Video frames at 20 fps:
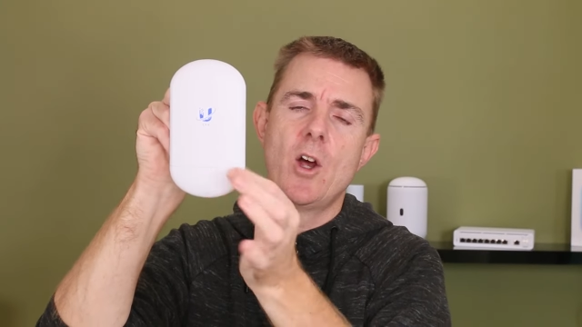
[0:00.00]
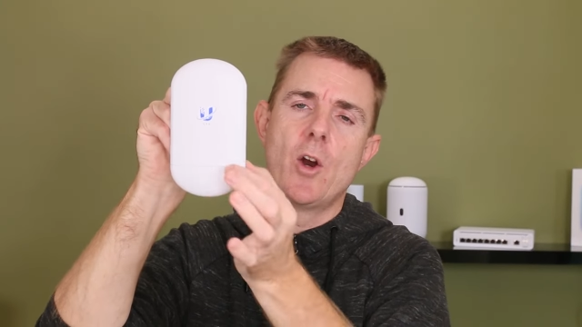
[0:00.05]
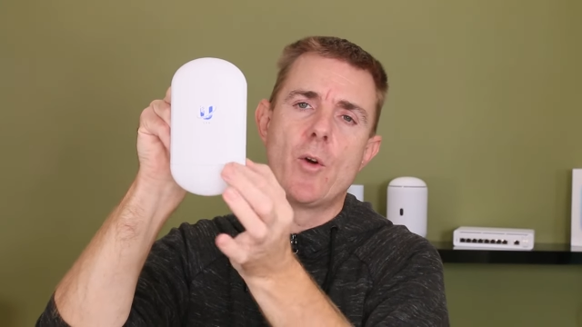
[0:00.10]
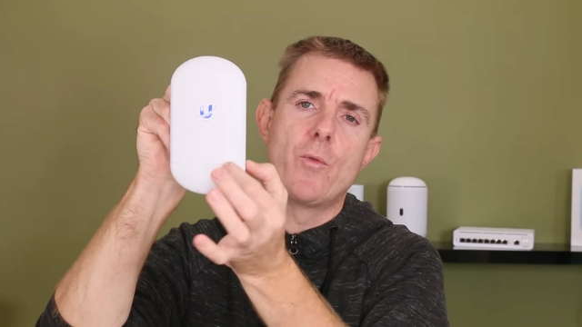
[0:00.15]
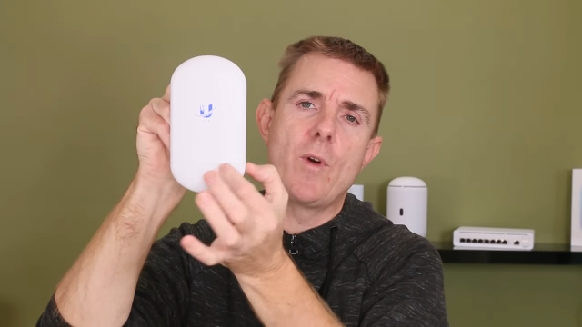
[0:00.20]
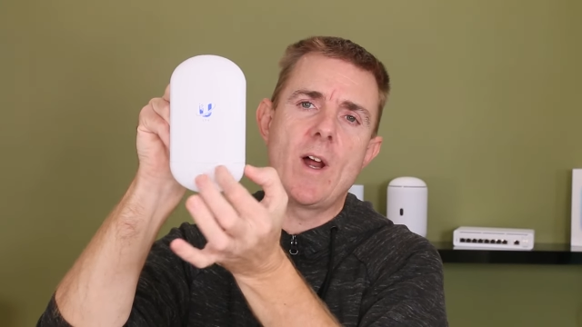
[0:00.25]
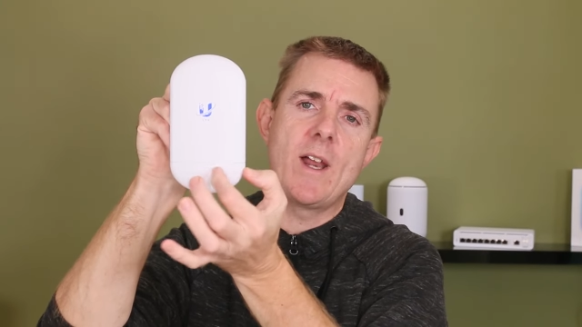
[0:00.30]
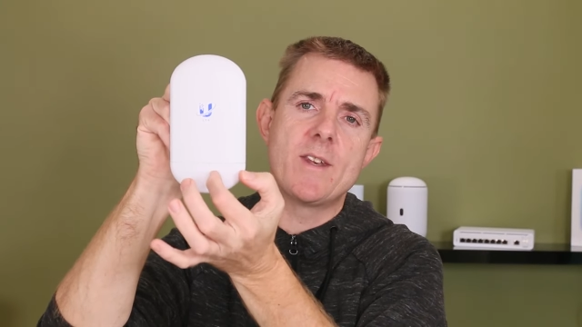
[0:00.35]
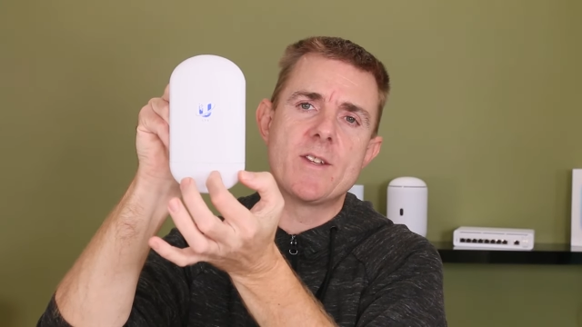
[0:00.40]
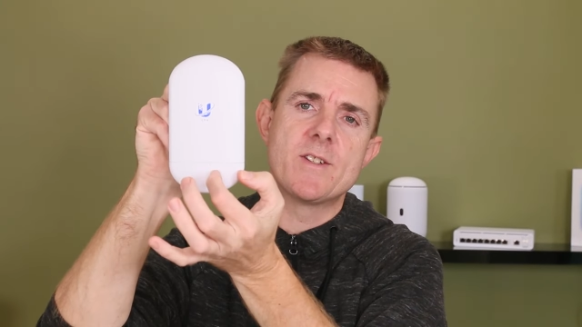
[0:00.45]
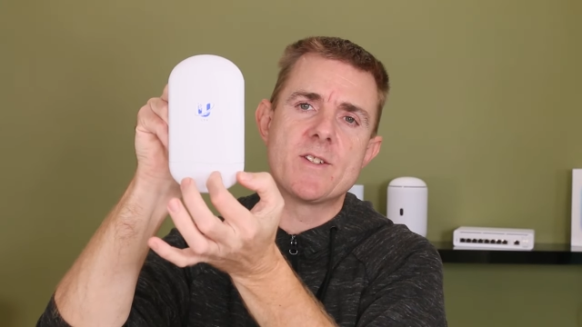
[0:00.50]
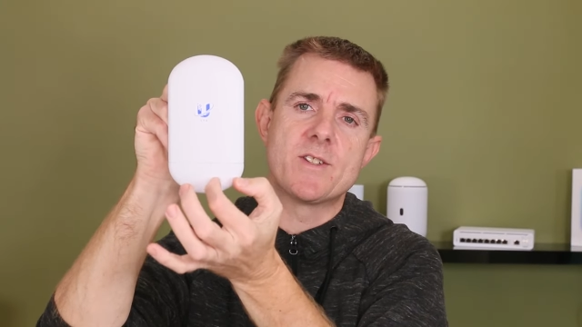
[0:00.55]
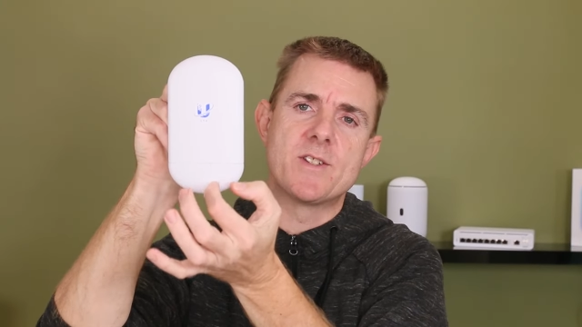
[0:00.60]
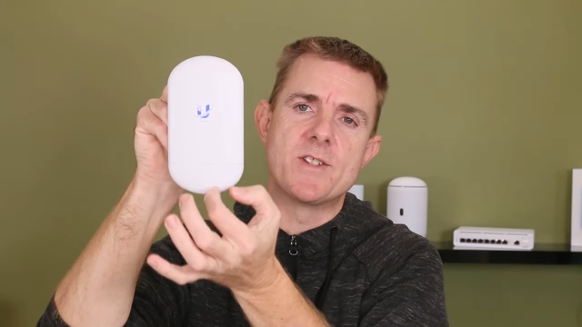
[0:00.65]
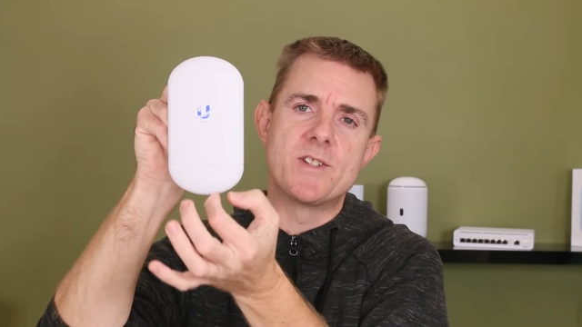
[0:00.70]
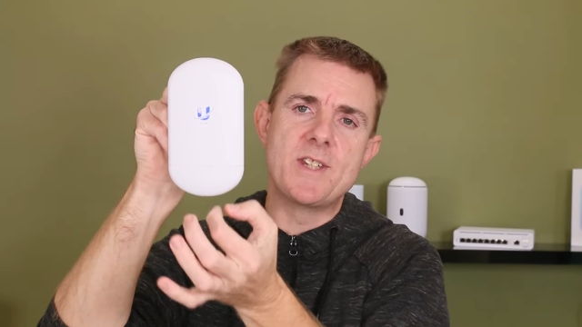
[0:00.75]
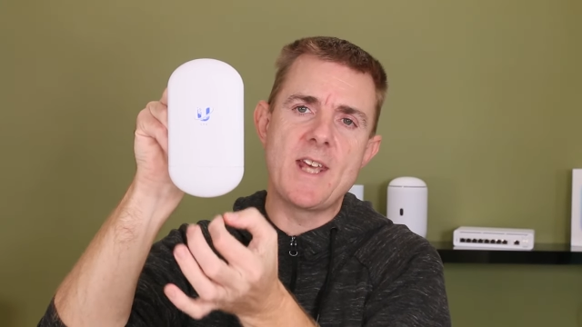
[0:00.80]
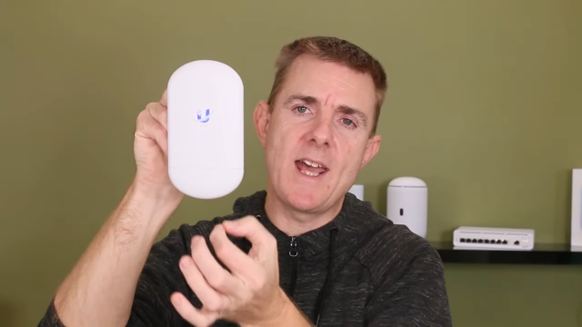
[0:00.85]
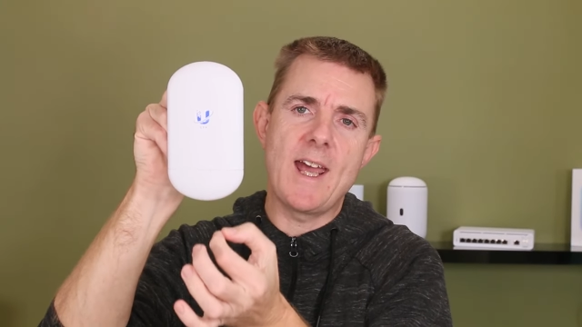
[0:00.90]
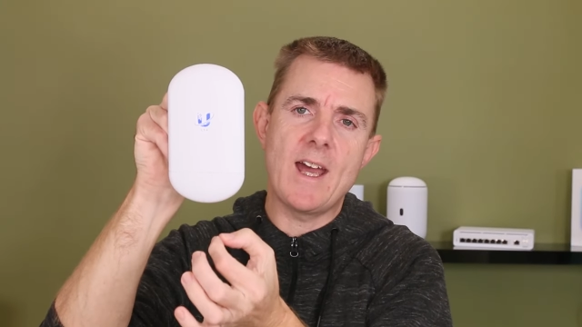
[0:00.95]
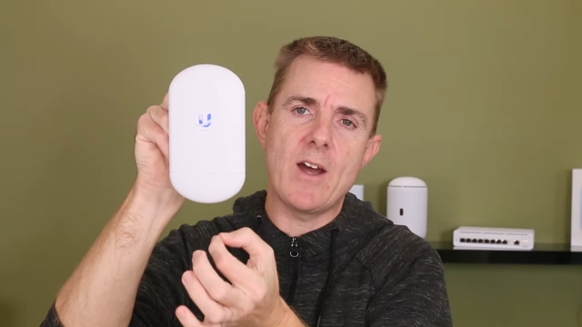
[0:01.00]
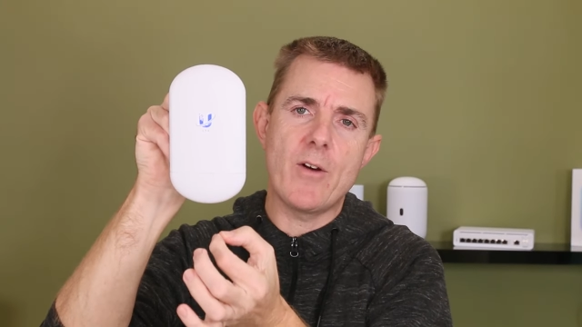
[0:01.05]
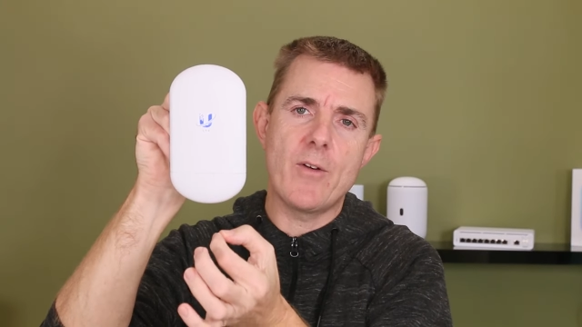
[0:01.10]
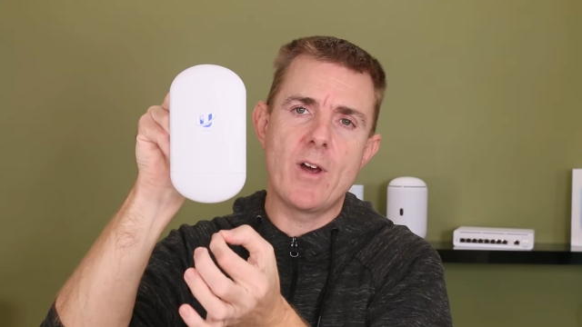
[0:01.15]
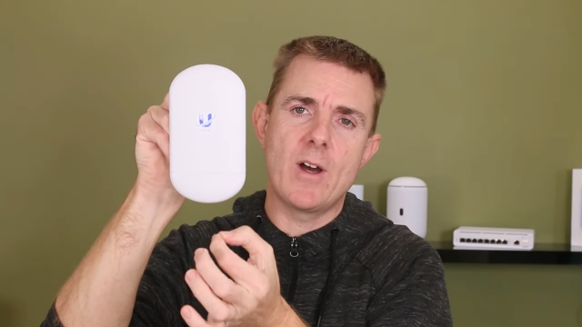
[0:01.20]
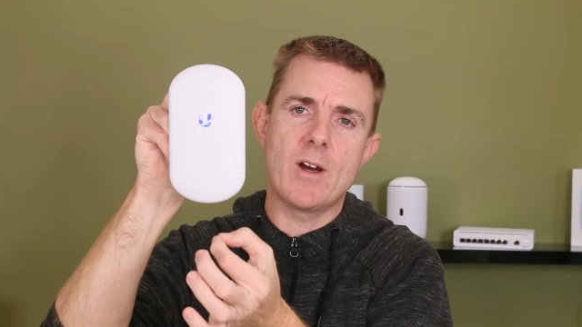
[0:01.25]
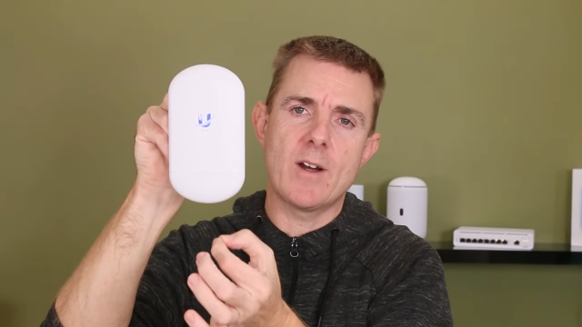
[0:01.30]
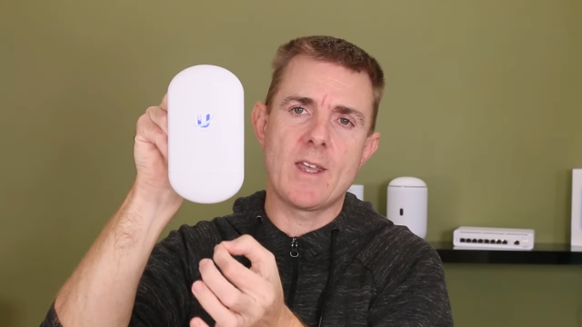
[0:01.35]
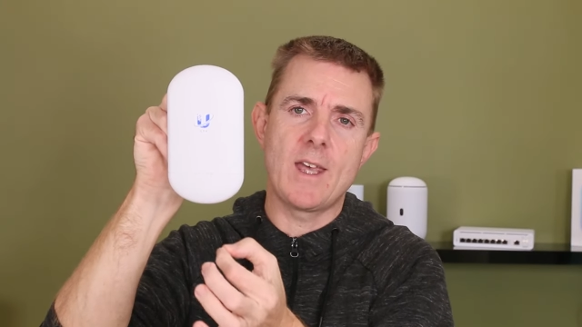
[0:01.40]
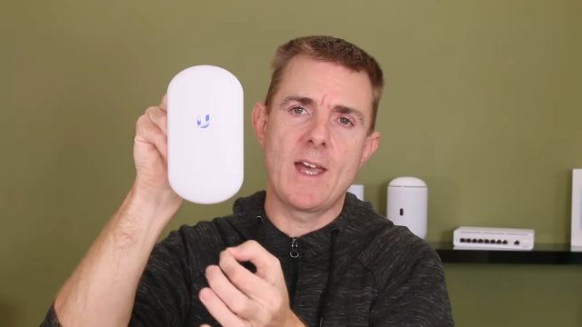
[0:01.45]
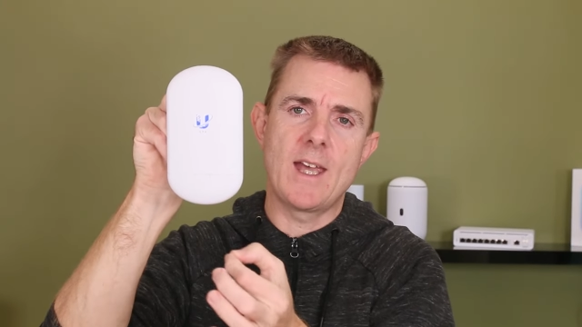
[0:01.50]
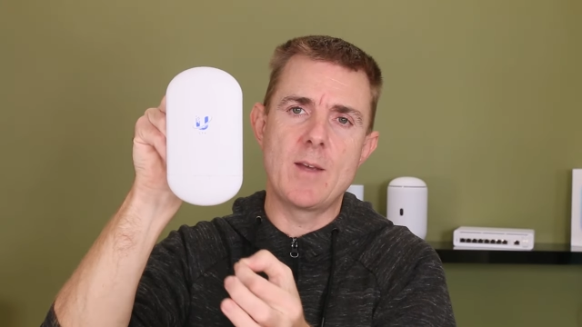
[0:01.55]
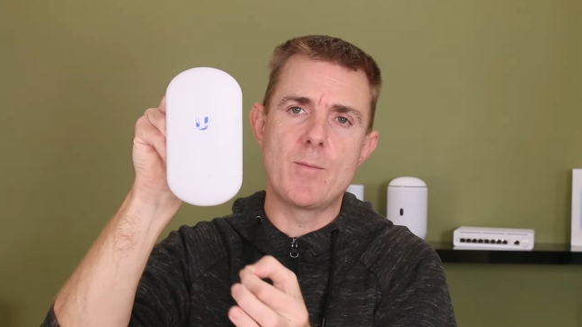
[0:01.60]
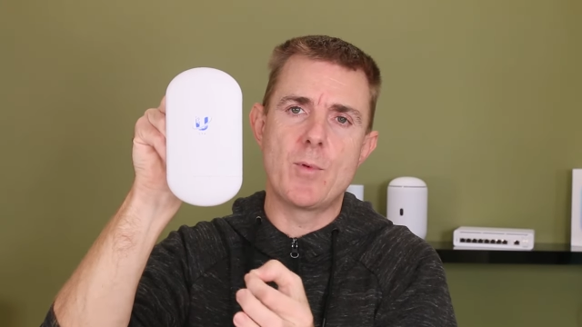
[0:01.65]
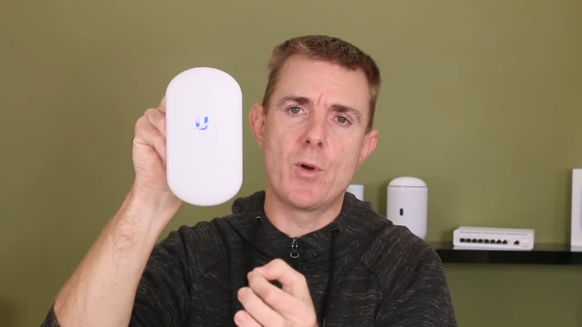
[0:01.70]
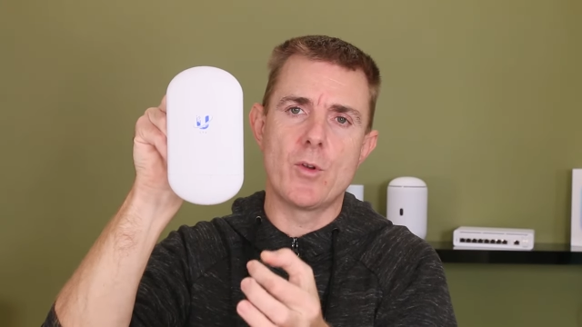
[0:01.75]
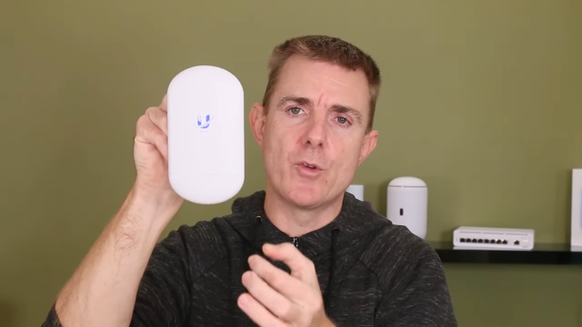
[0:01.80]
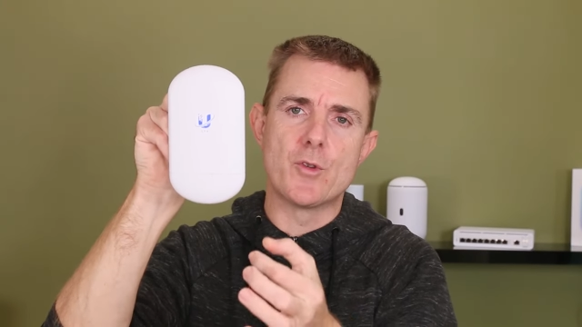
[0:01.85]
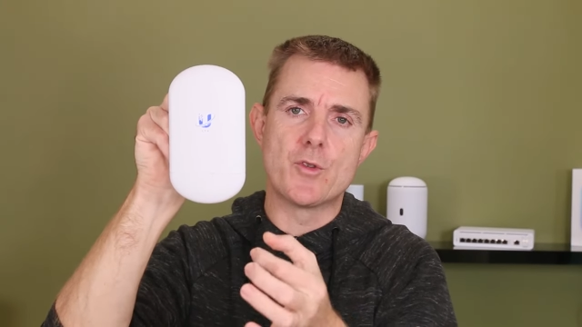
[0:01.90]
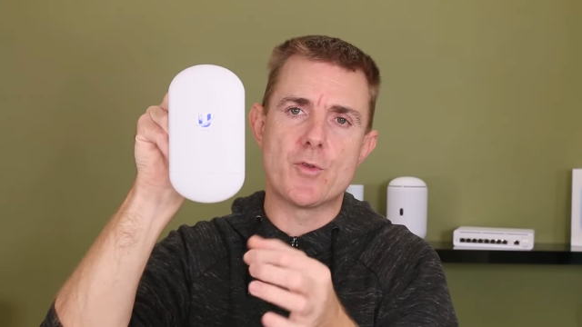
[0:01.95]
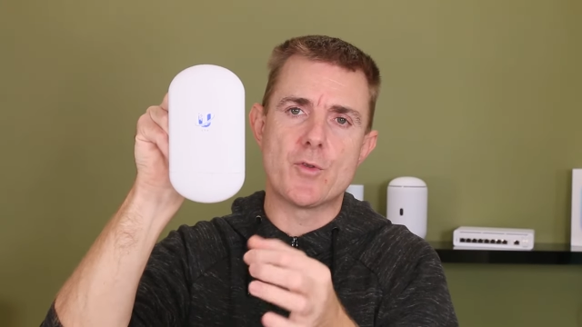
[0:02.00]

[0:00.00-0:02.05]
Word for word: runs down our cable,